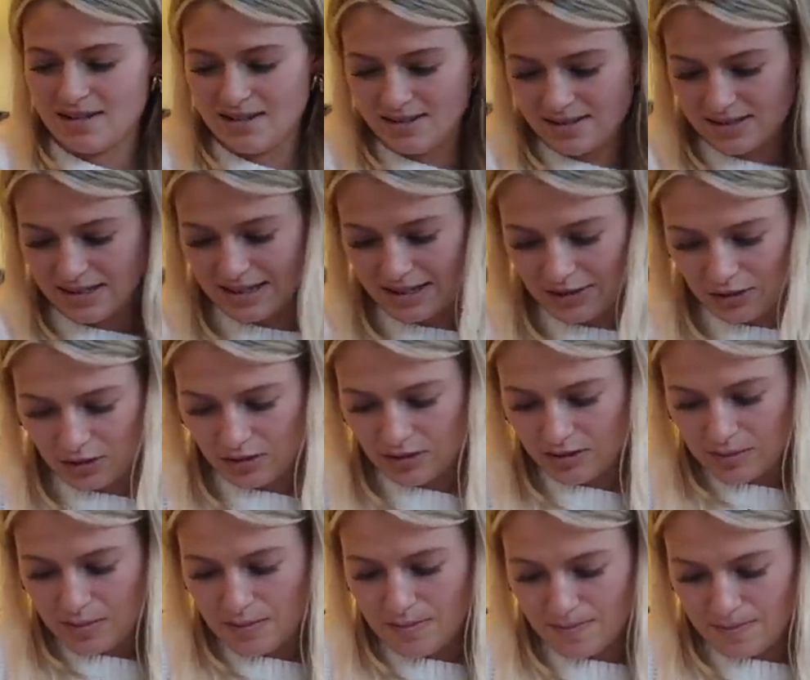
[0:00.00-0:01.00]
This is a little
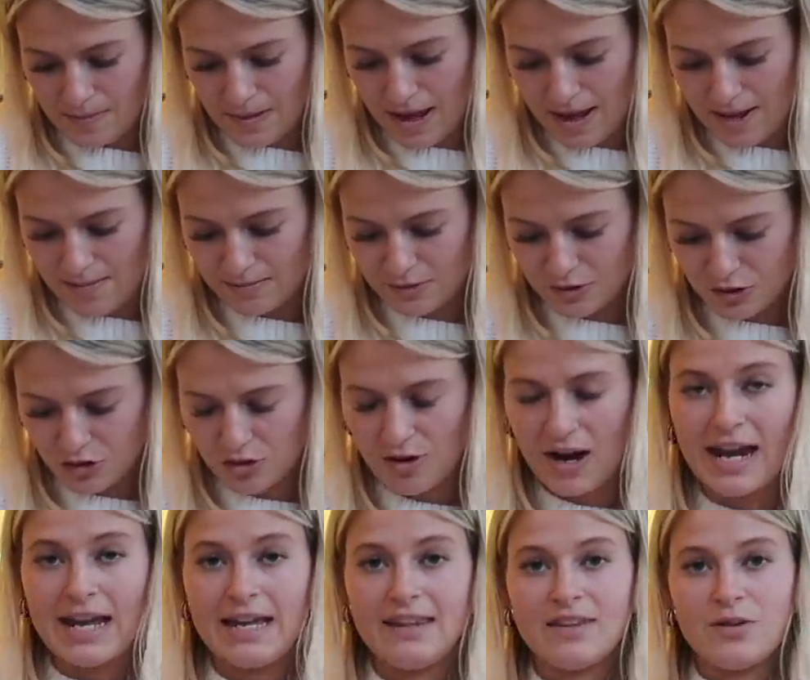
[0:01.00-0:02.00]

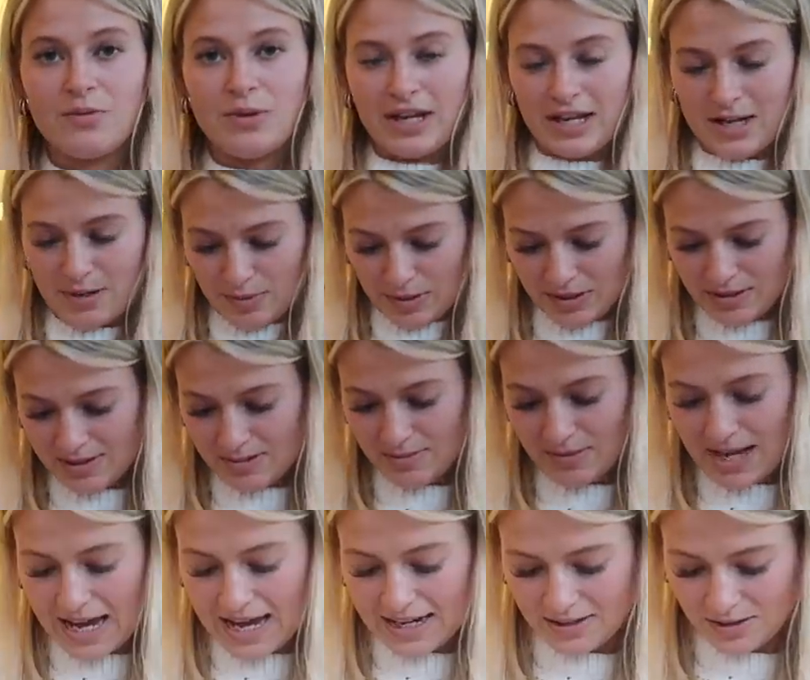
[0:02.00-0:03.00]
tray that we're gonna put some
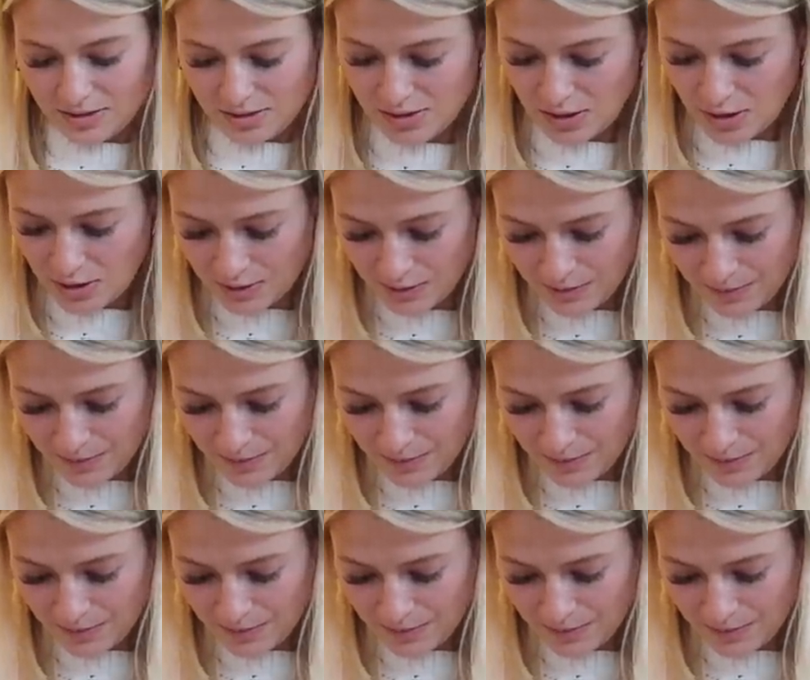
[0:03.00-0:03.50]
candles on.